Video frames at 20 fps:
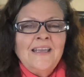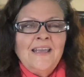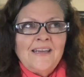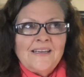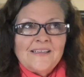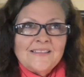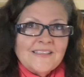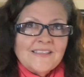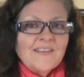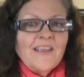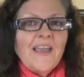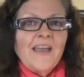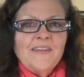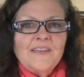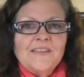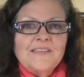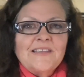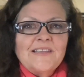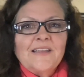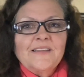And I said, yeah,
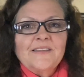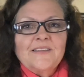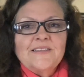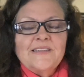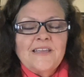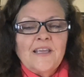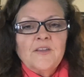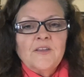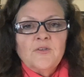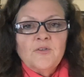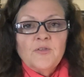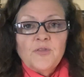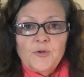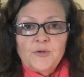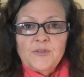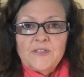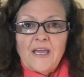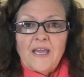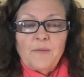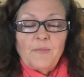that's like the second or
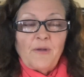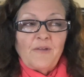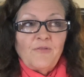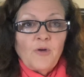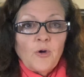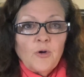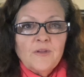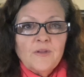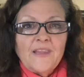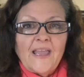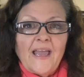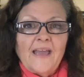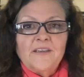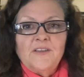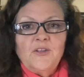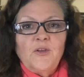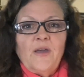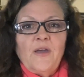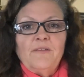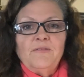third time I've heard that.
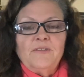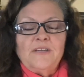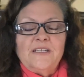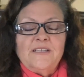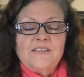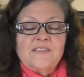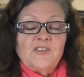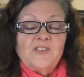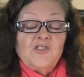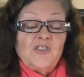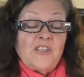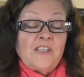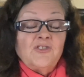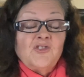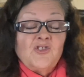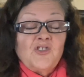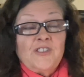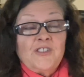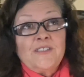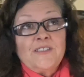Do you have any
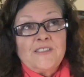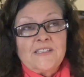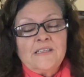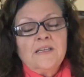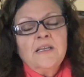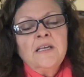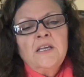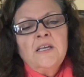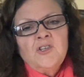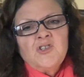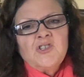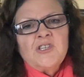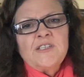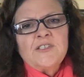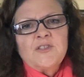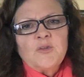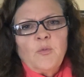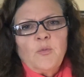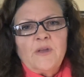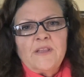suggestions? And
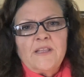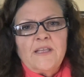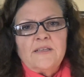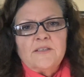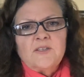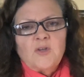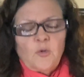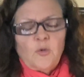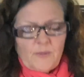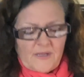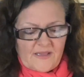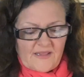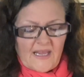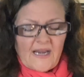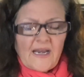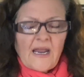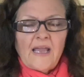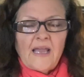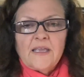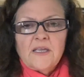she's the one that told me
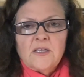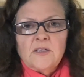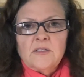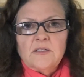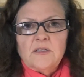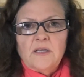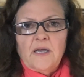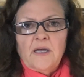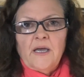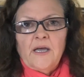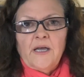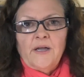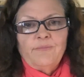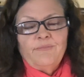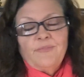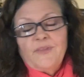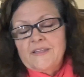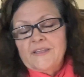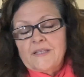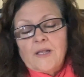that I could,
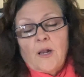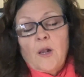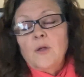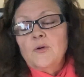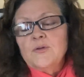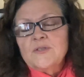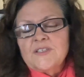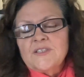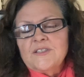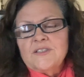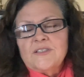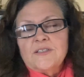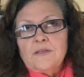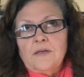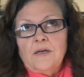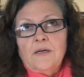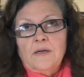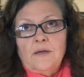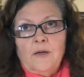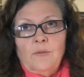that the closest
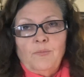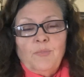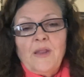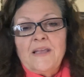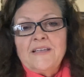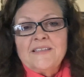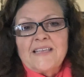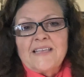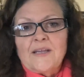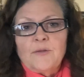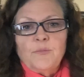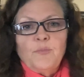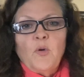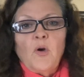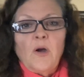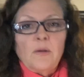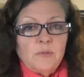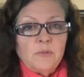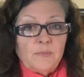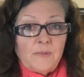place I could
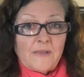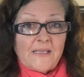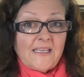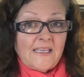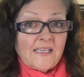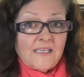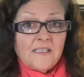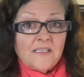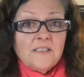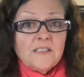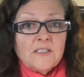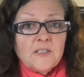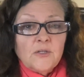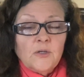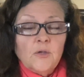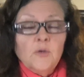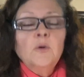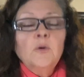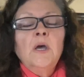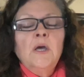probably get
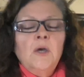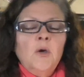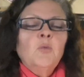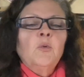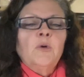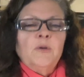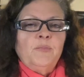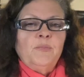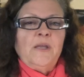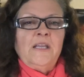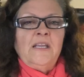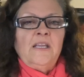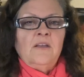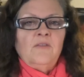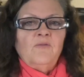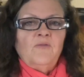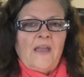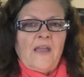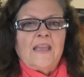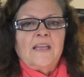into would be
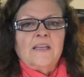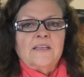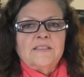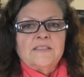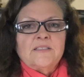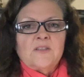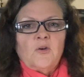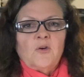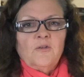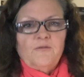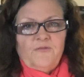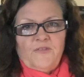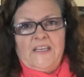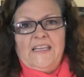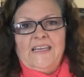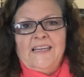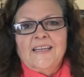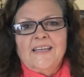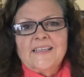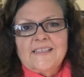Vegas or
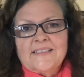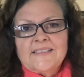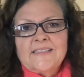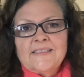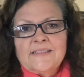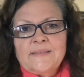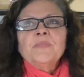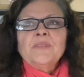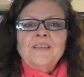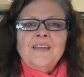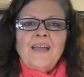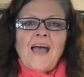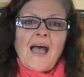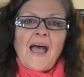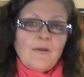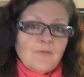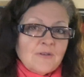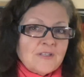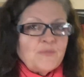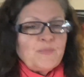Phoenix.
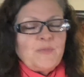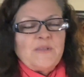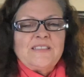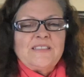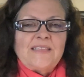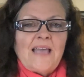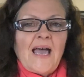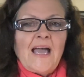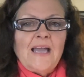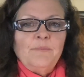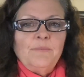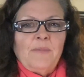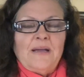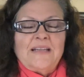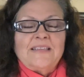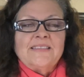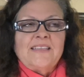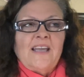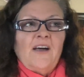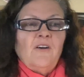I was beside
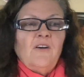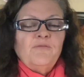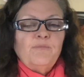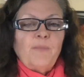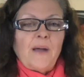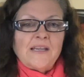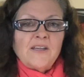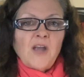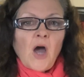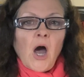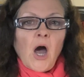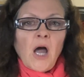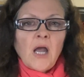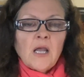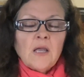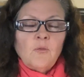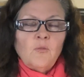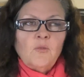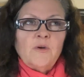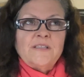myself. My
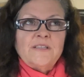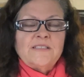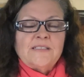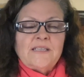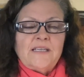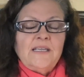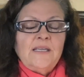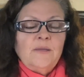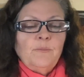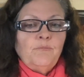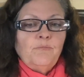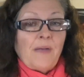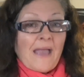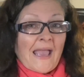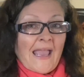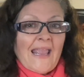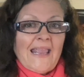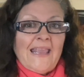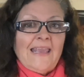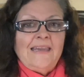dog was in
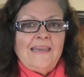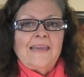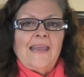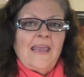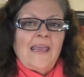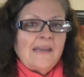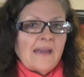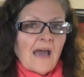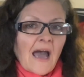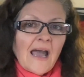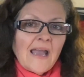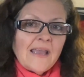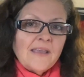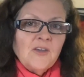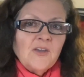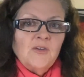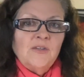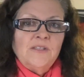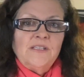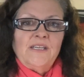pain and I
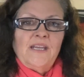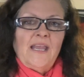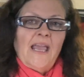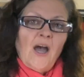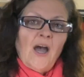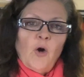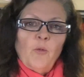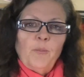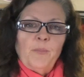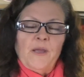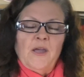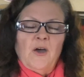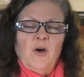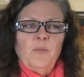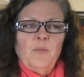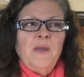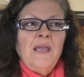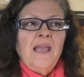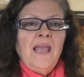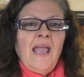couldn't help
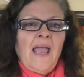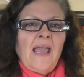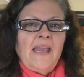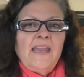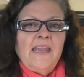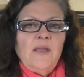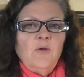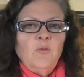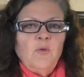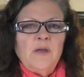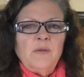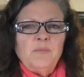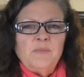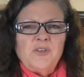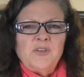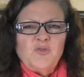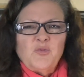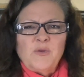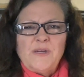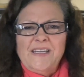him. And he went
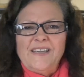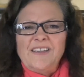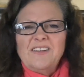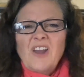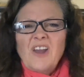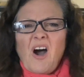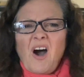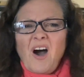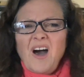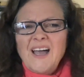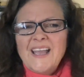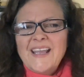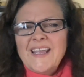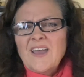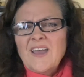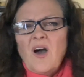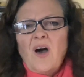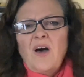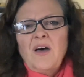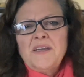between
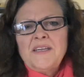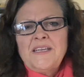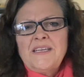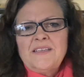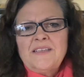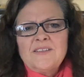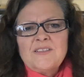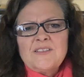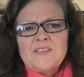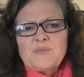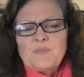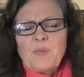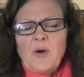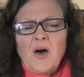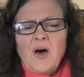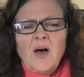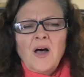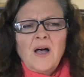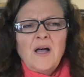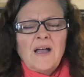gnawing on his
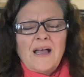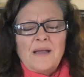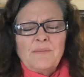paw.